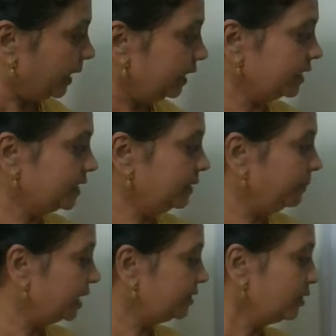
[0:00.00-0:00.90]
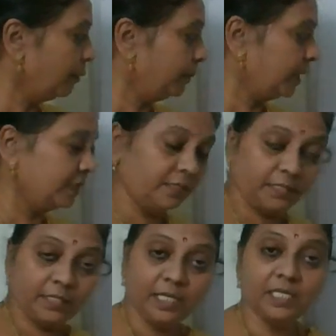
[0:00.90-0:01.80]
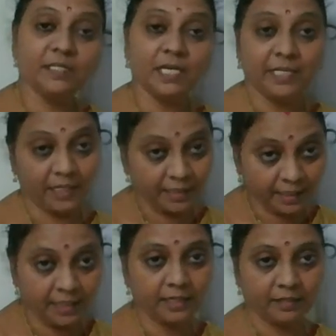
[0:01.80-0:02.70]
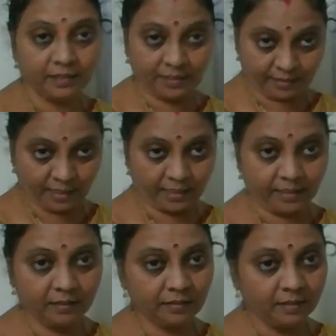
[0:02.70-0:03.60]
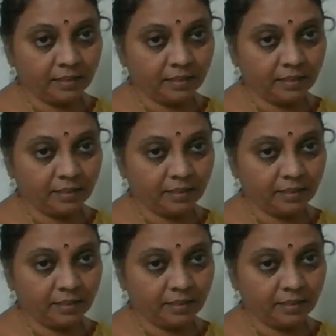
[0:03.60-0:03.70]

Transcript: It is a major operation. He is an interior designer.